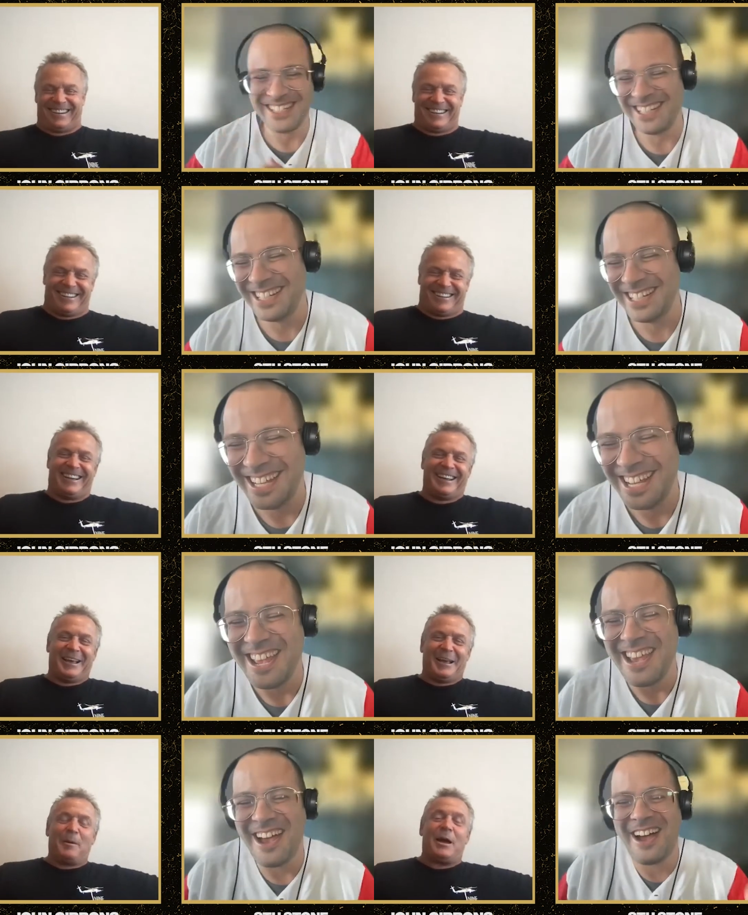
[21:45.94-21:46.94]
Speaker 1: um,
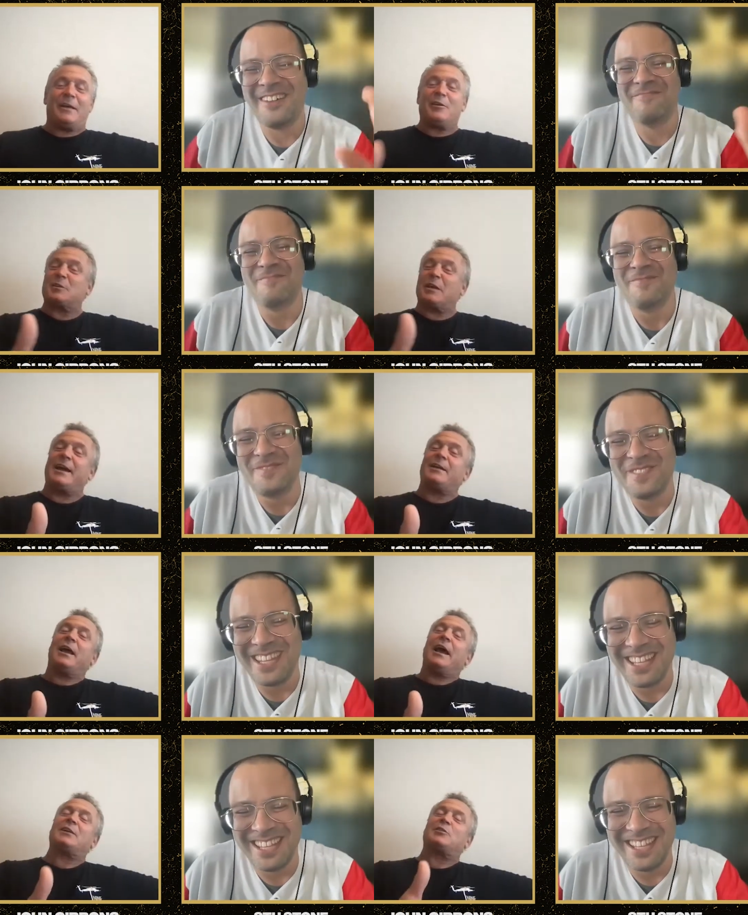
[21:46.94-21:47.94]
hey, there's, hey,
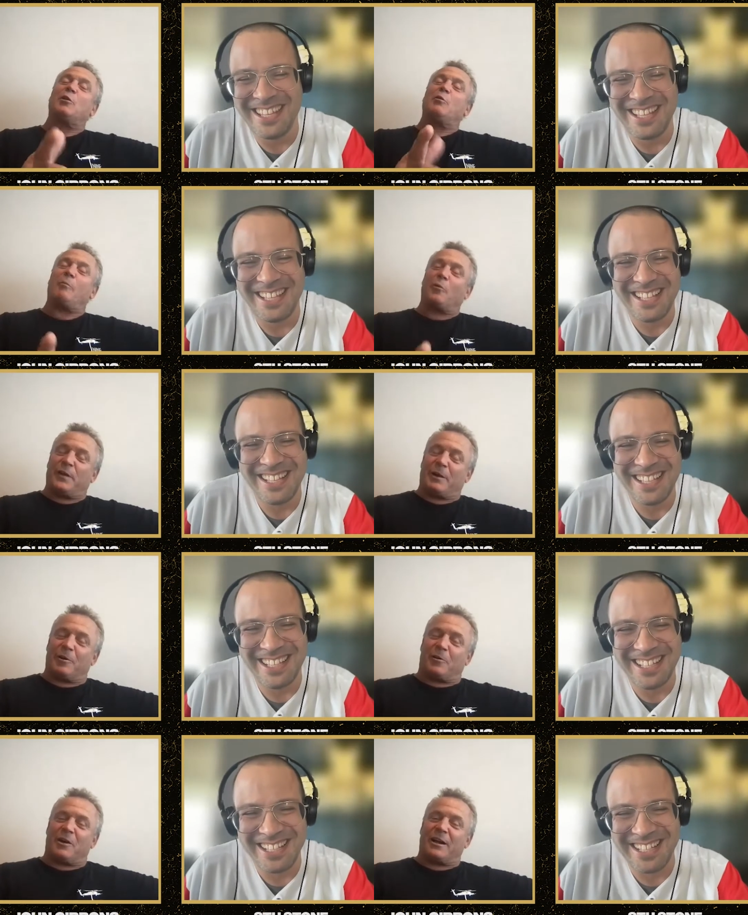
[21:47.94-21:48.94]
let's do one more thing real
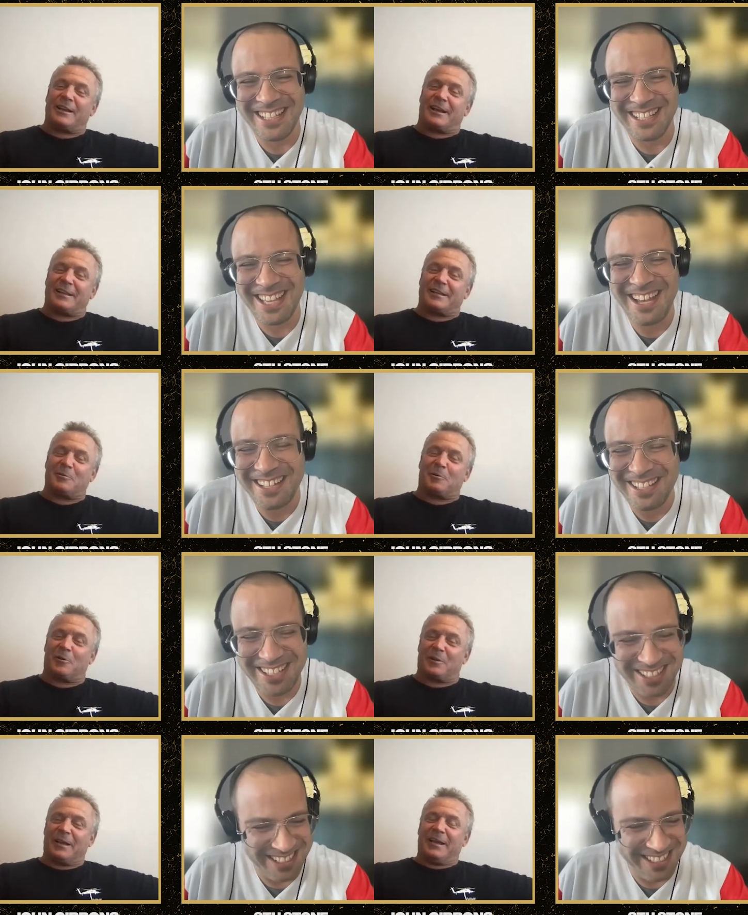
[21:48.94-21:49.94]
quick. And I'll yeah. let you
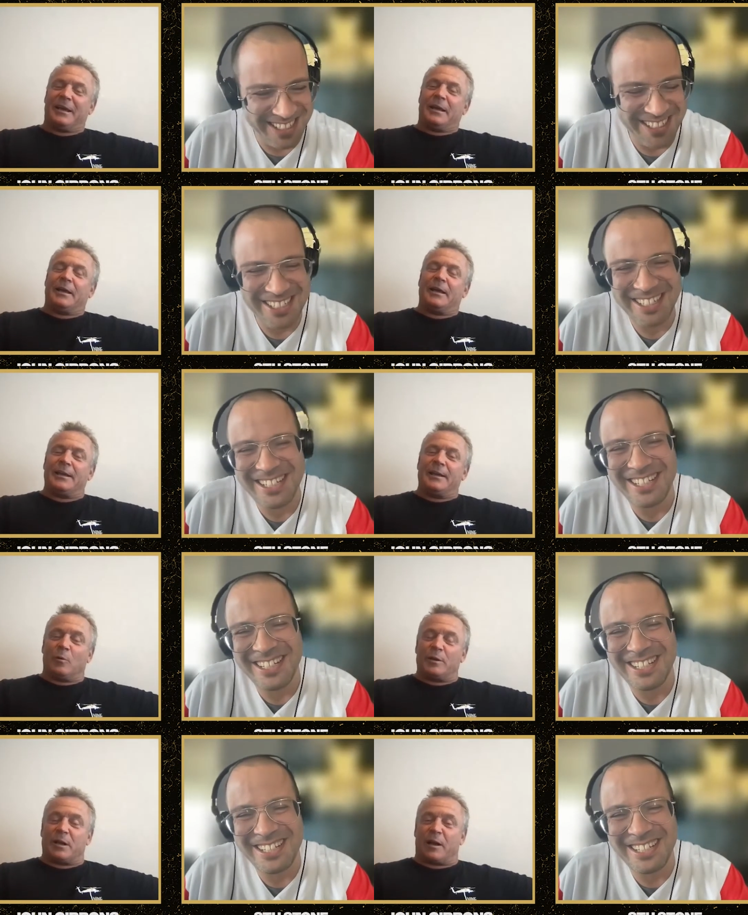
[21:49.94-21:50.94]
roll. You know, we
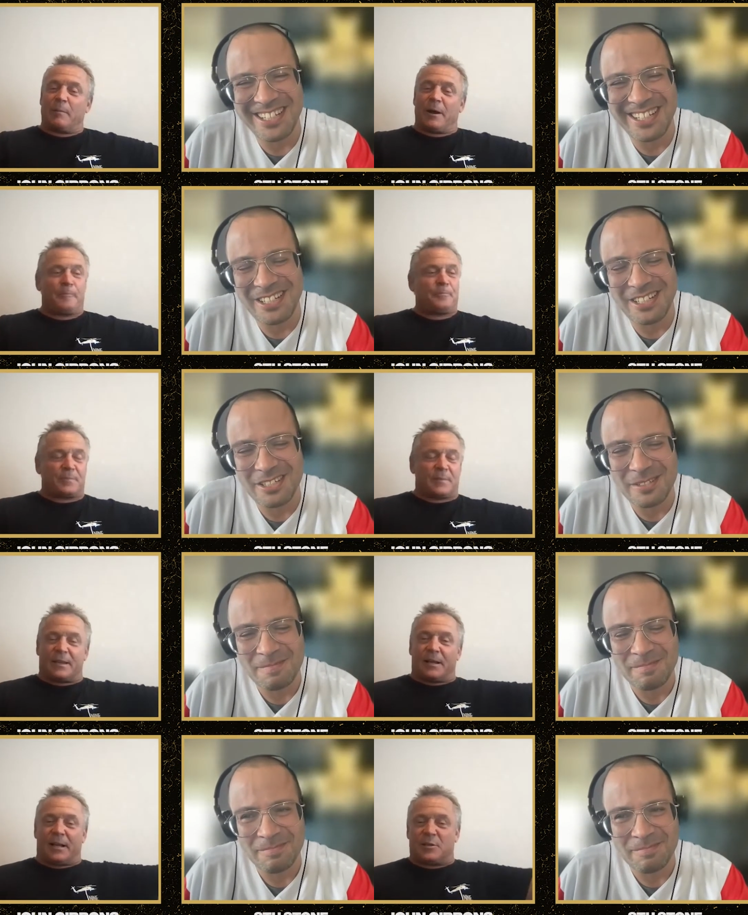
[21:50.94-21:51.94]
talk about
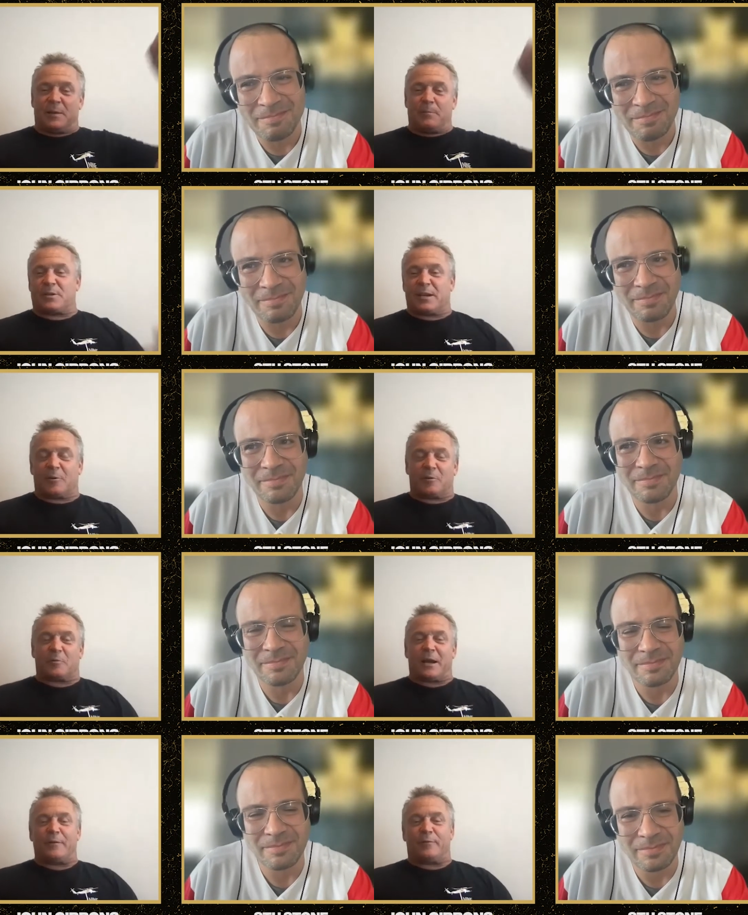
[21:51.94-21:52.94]
a cheap single to
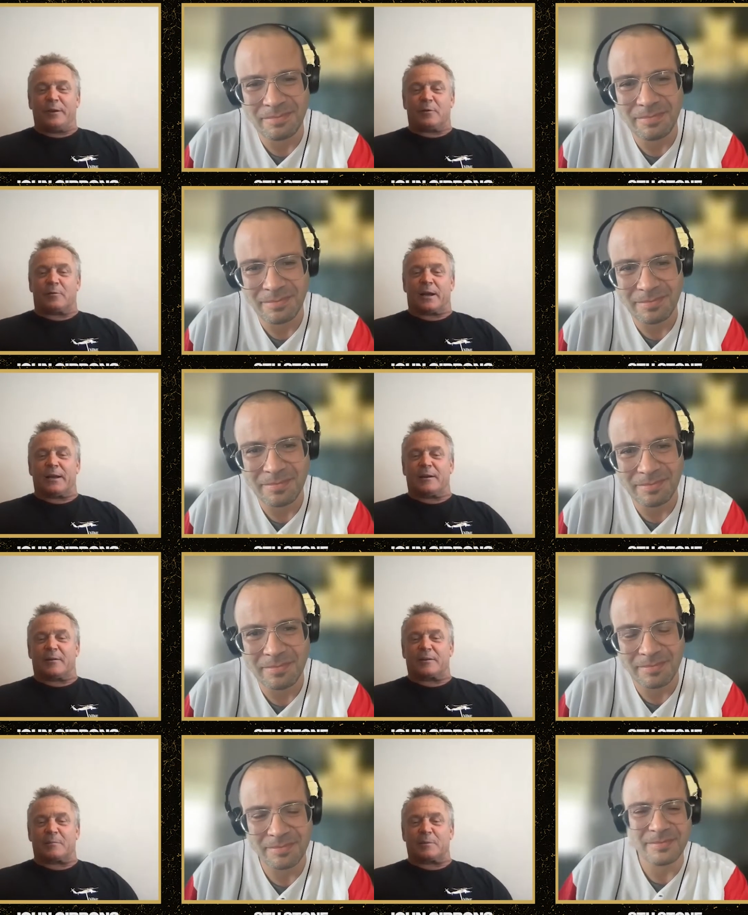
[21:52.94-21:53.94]
right field, right, or
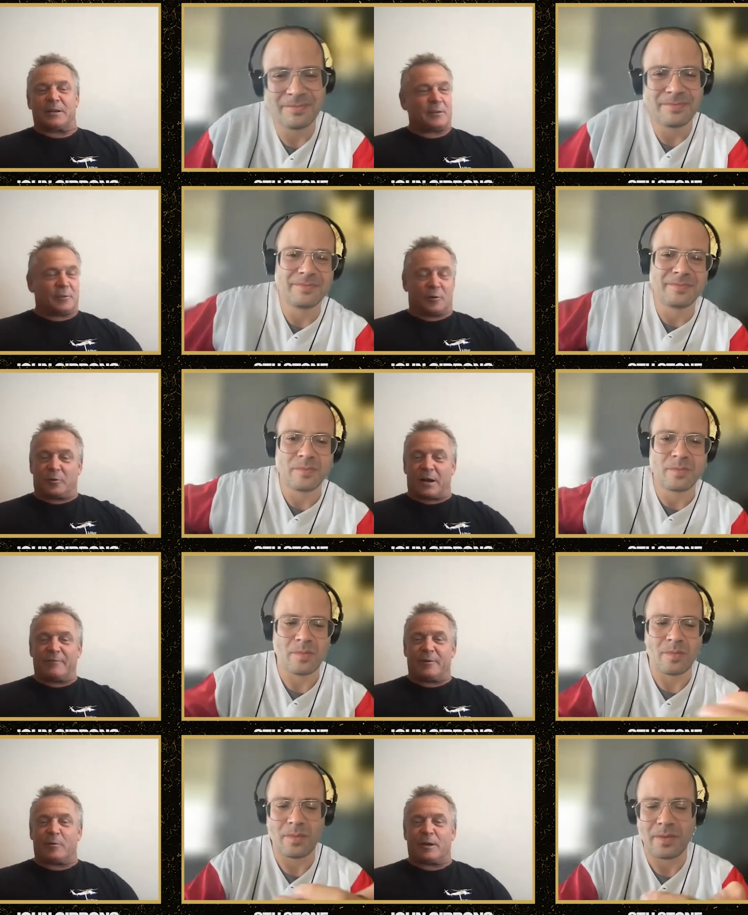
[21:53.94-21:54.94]
something to, to drive
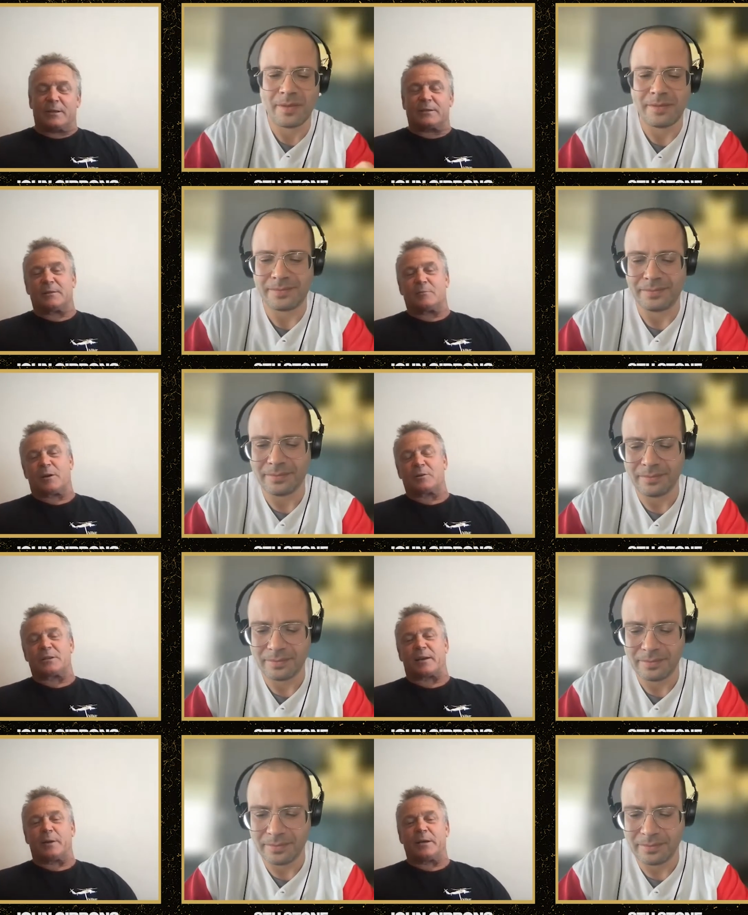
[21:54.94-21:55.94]
and run it, run at
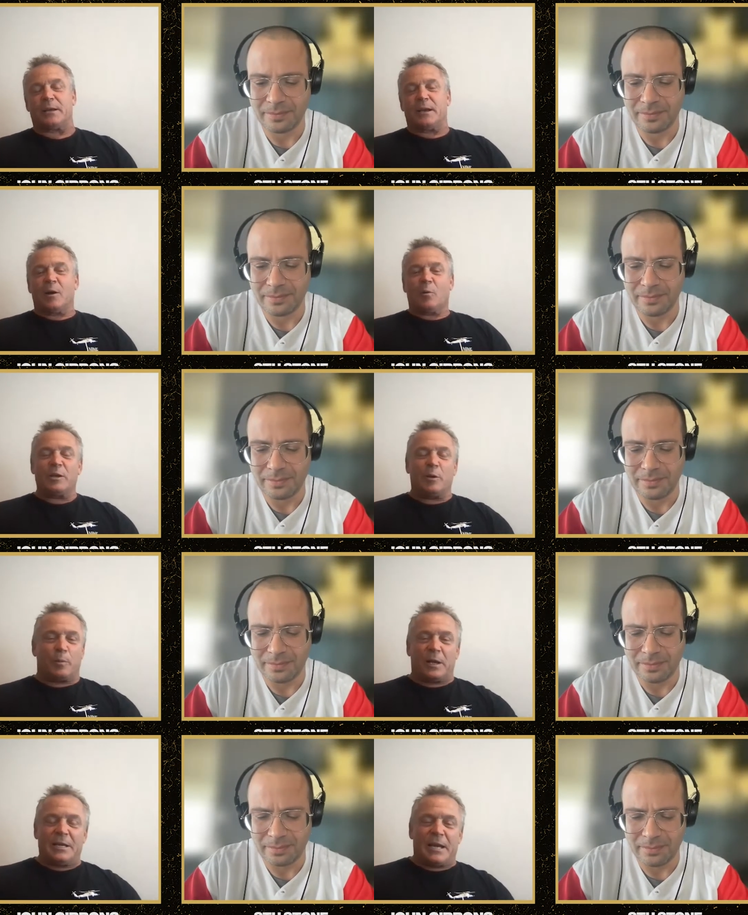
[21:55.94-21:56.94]
second base. When you play
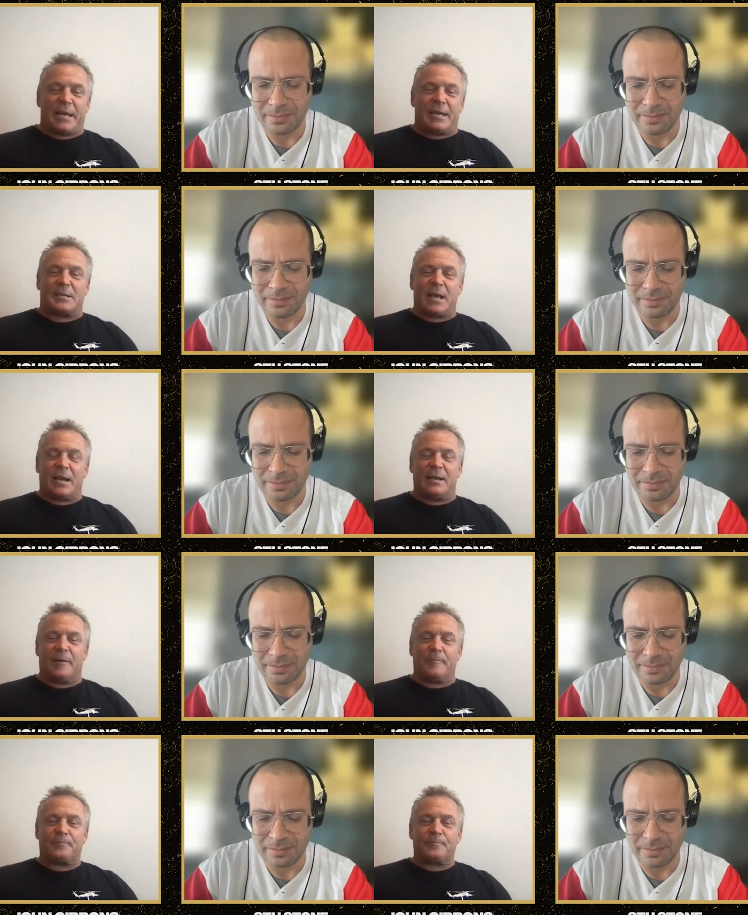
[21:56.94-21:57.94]
in Yankee
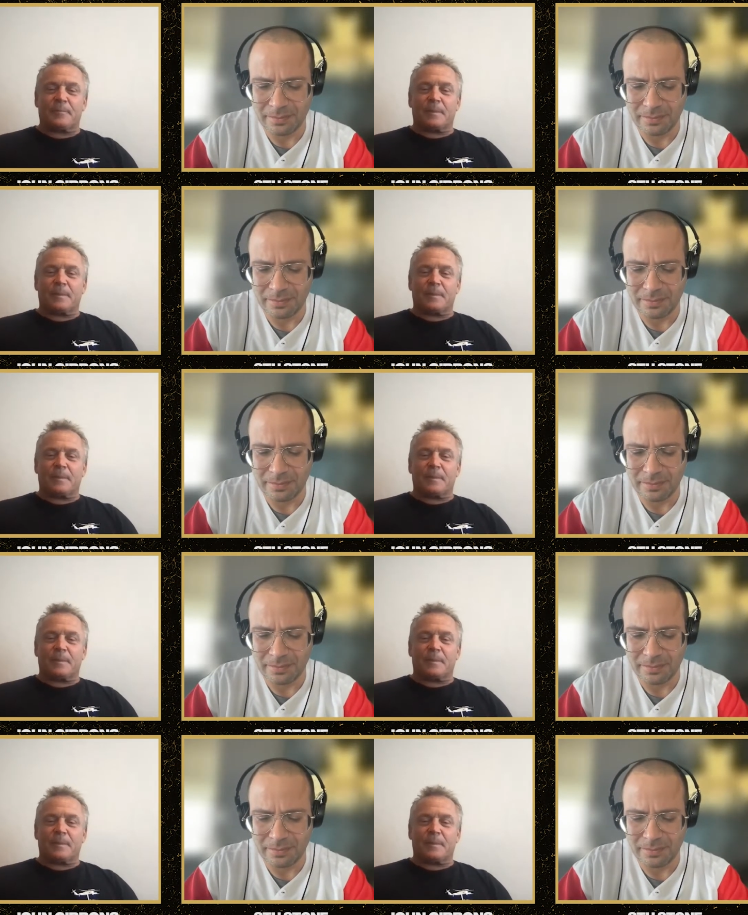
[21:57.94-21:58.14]
Stadium,